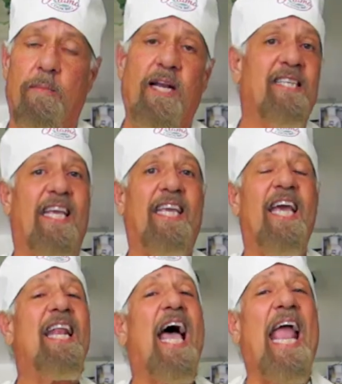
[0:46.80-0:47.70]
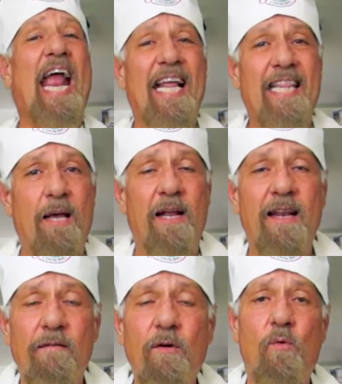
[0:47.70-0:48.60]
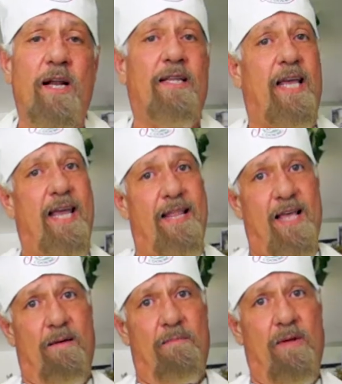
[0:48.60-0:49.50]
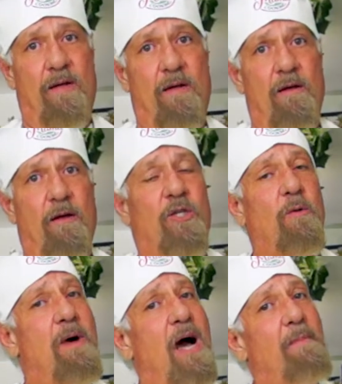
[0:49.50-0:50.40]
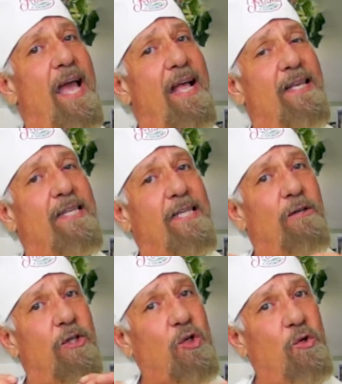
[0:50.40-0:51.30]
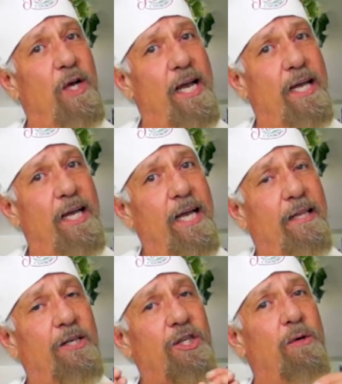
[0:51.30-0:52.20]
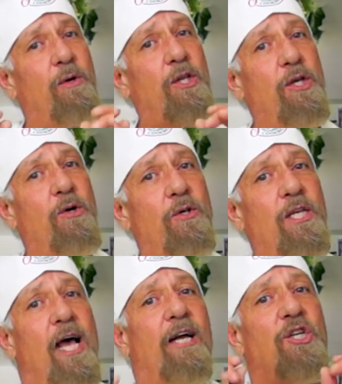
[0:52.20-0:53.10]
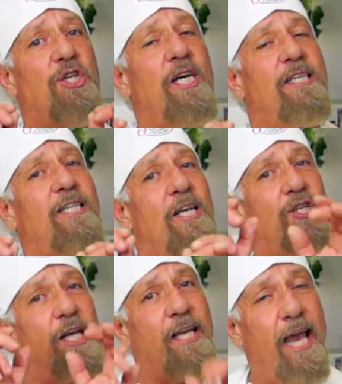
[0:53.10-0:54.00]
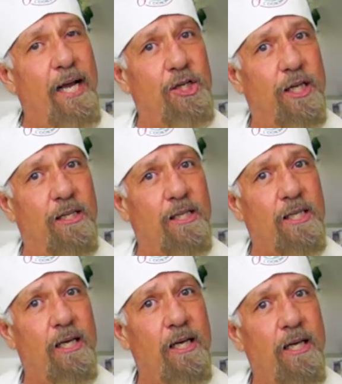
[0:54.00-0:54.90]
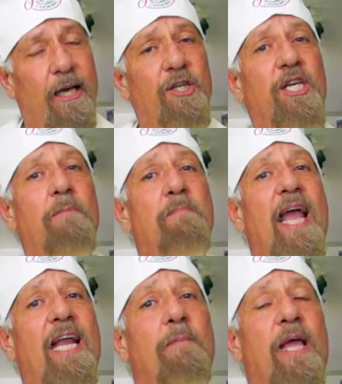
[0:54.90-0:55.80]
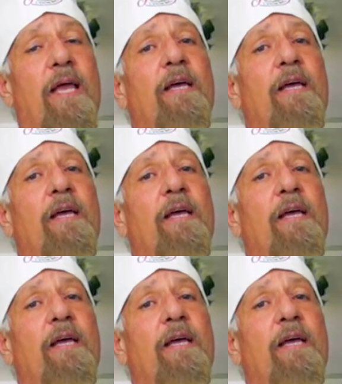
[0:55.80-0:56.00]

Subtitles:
But as a kid, I hated them and never wanted to eat them. So Mama had this little trick that she would use on just such occasions, and she made me